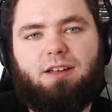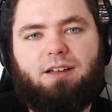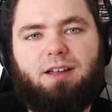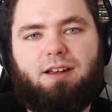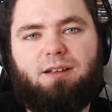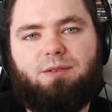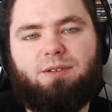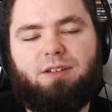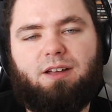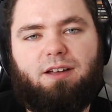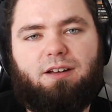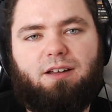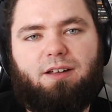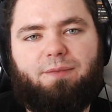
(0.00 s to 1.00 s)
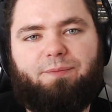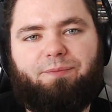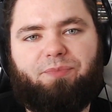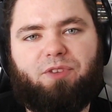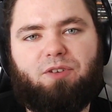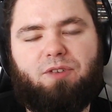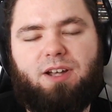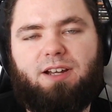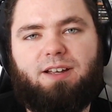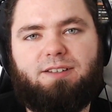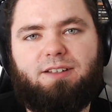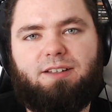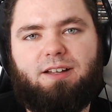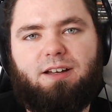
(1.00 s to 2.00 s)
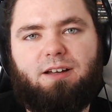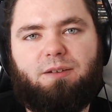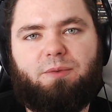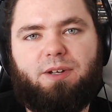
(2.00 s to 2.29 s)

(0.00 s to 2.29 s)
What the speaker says: And he was kind of like realizing the hard